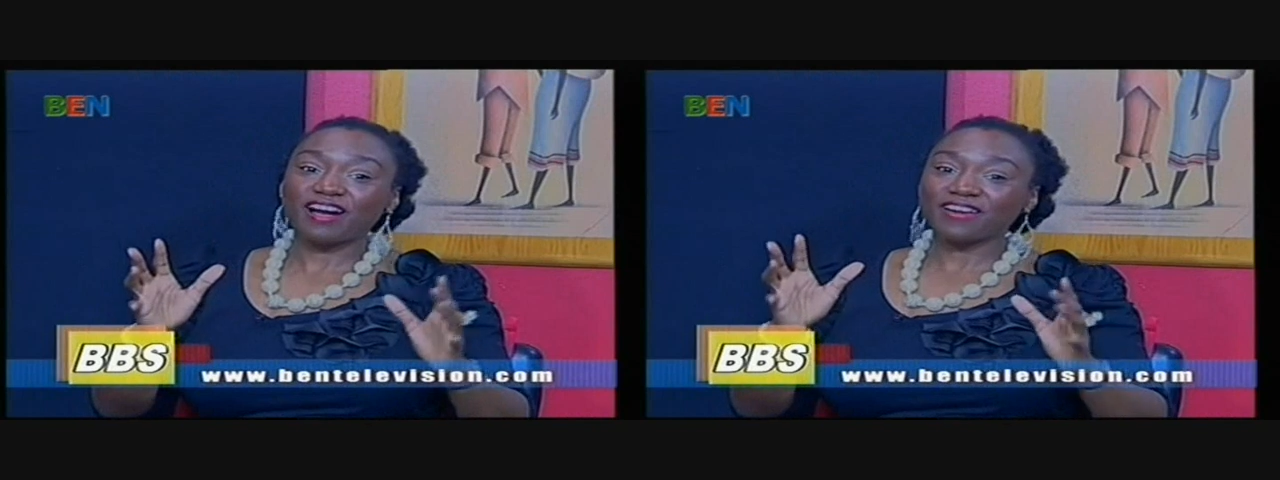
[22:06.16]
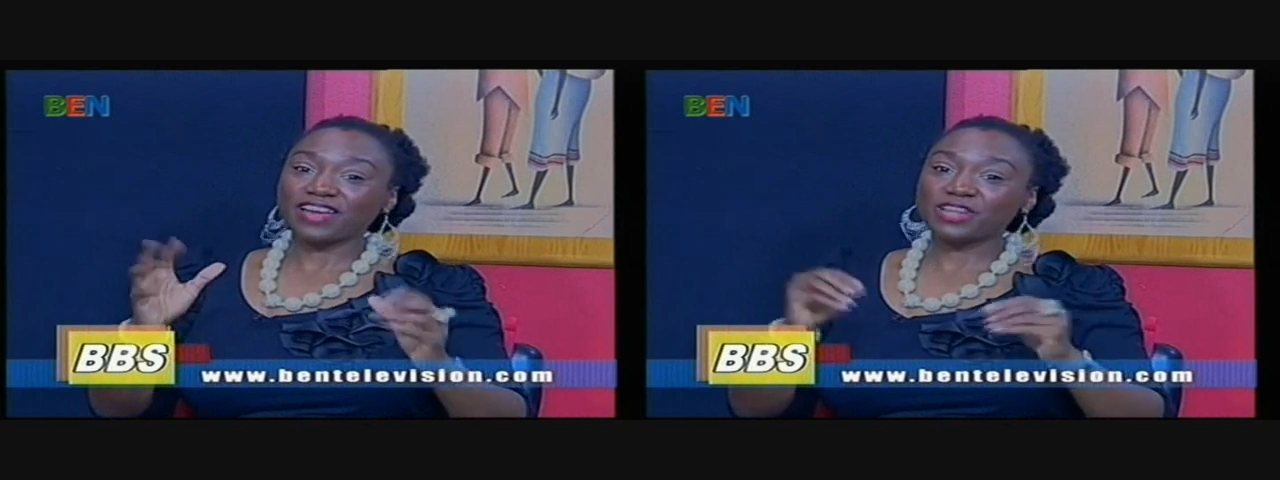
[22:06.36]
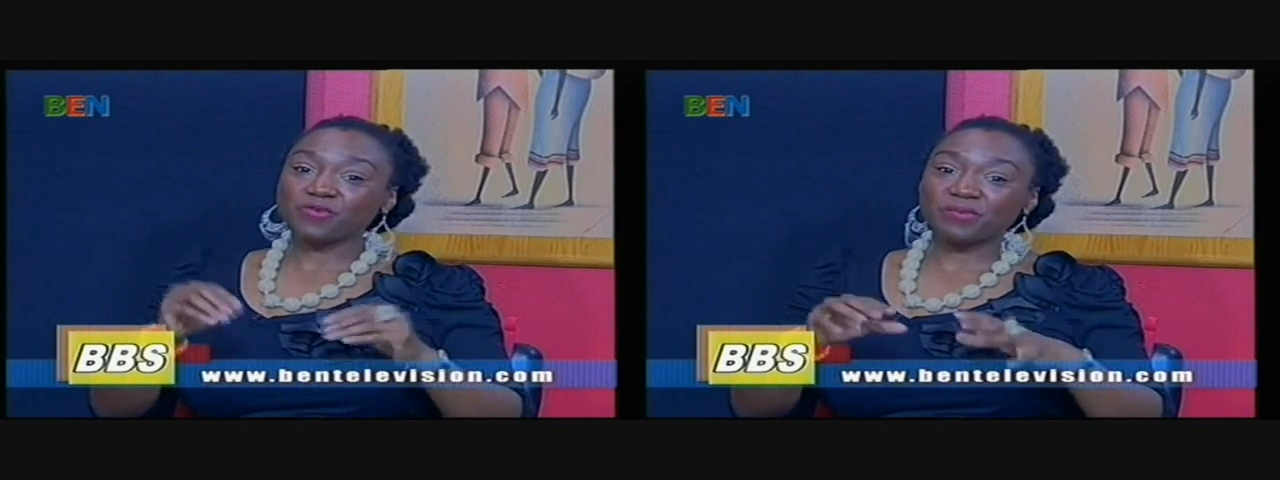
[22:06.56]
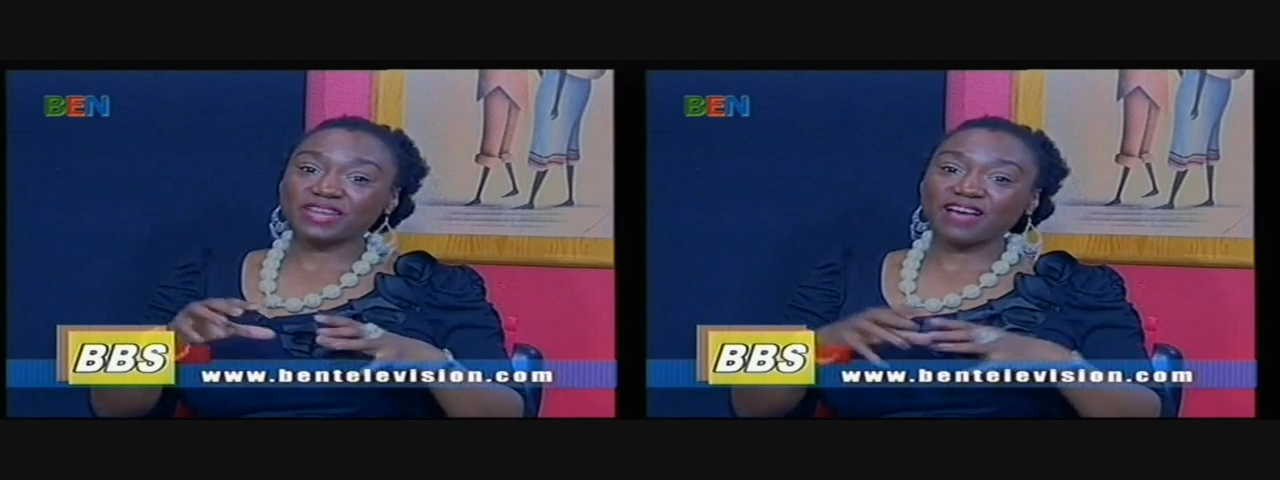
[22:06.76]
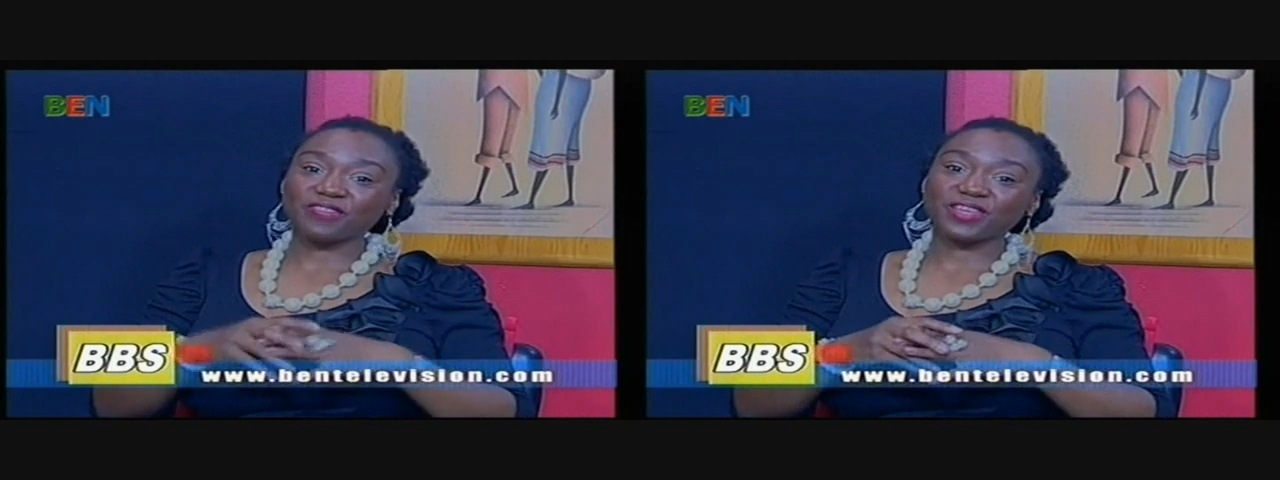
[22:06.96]
are any
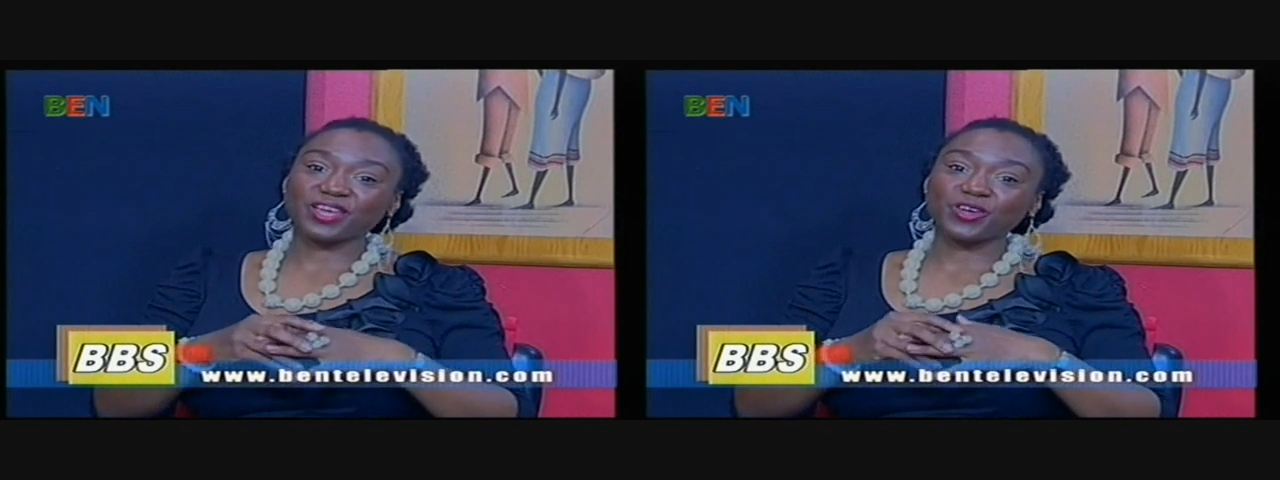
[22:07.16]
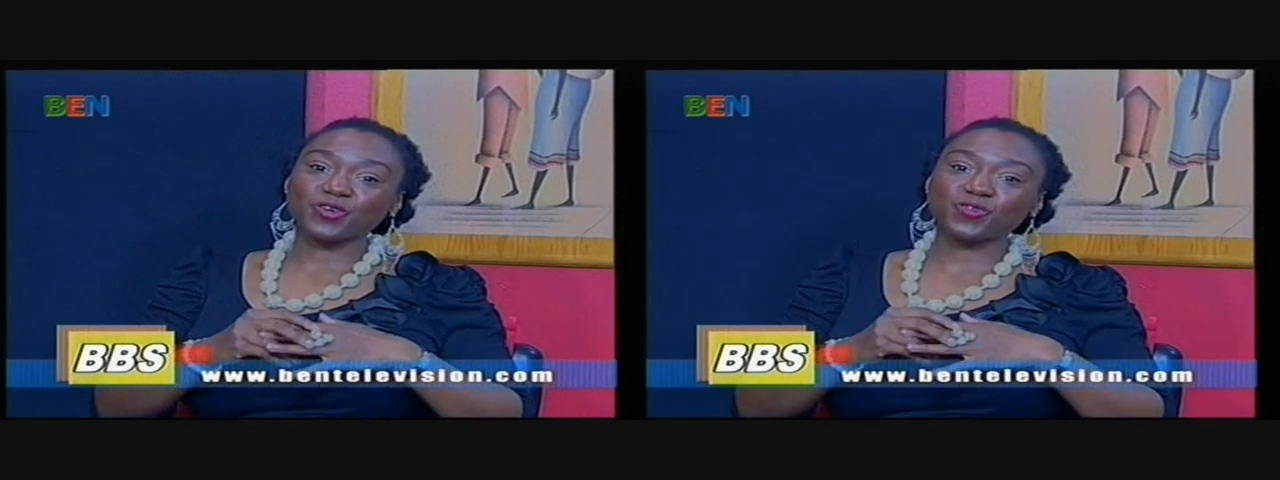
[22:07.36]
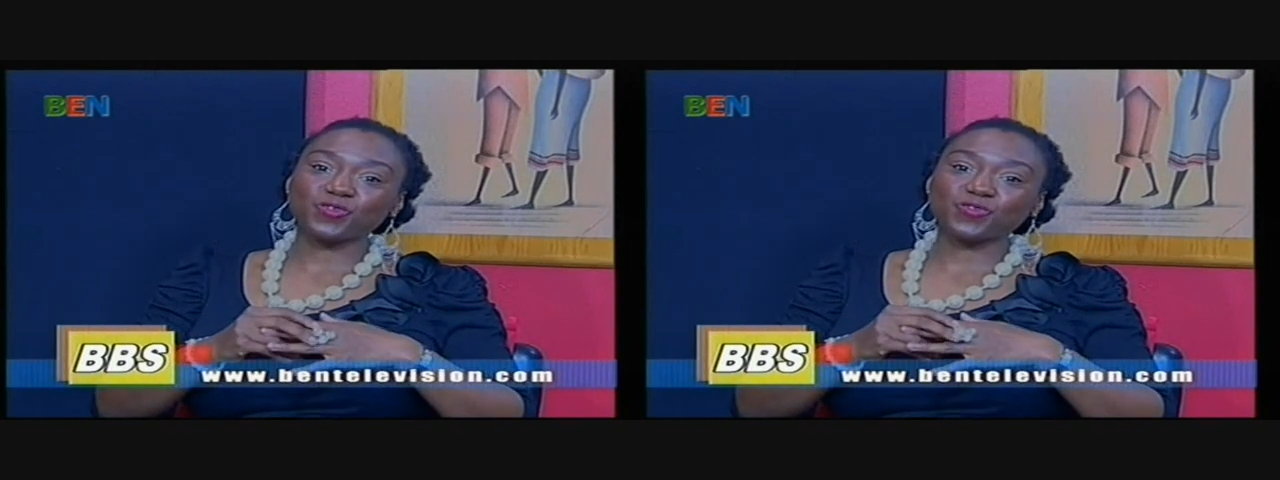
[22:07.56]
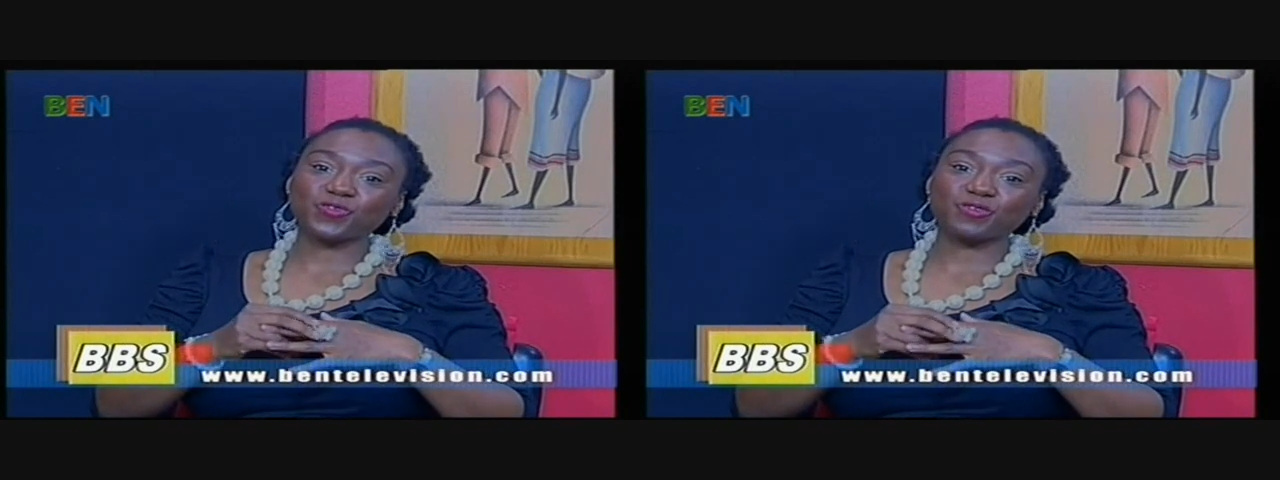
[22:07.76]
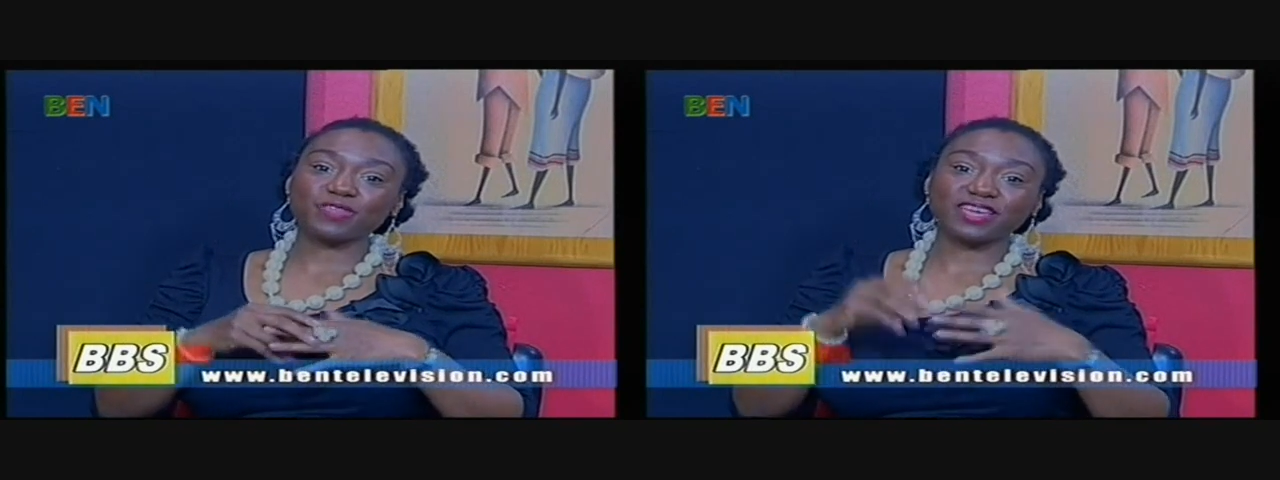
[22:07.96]
women out there who
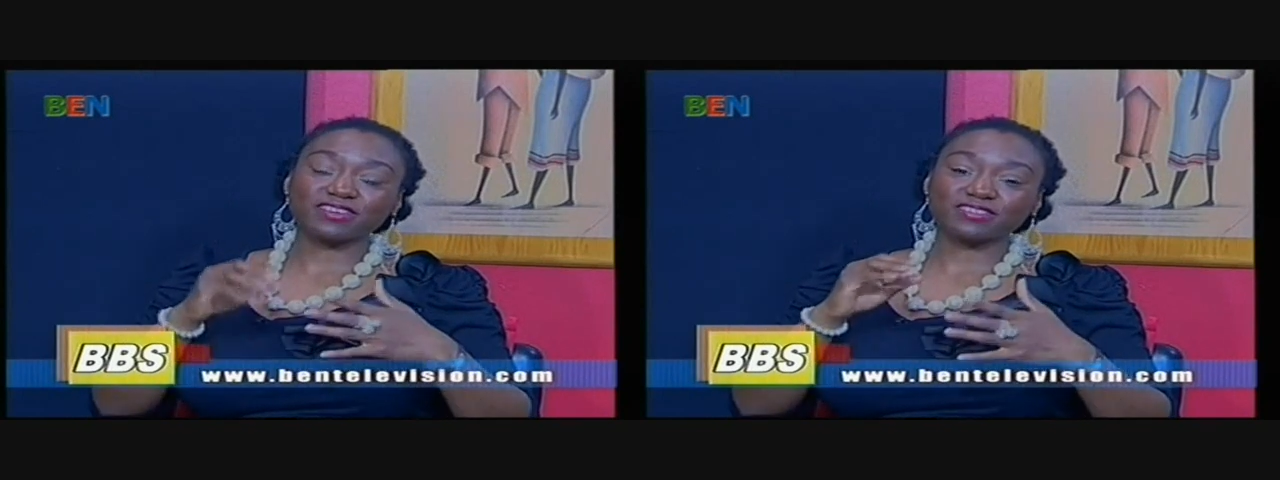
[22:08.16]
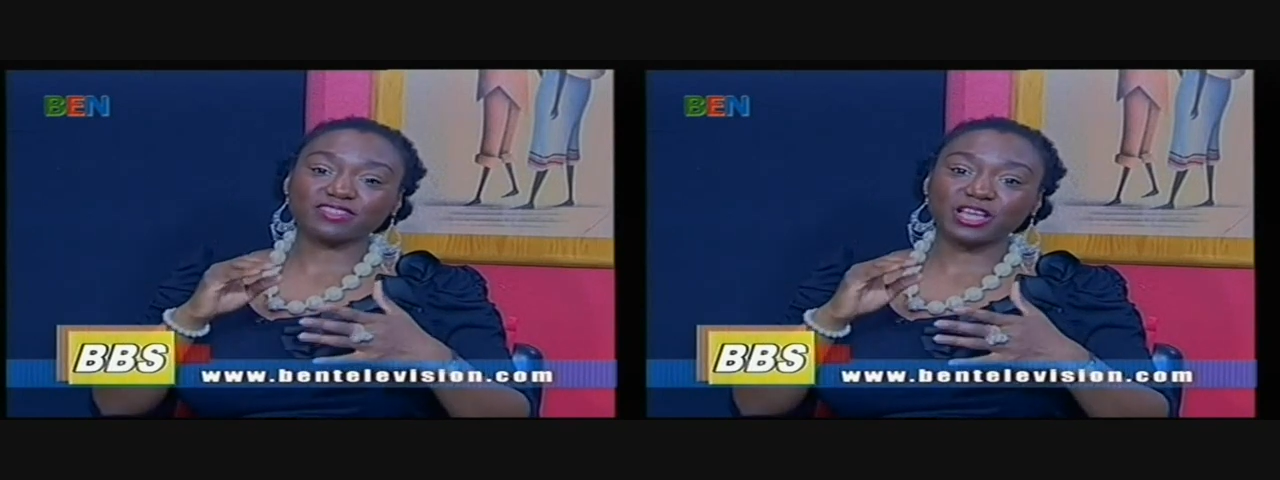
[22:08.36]
feel that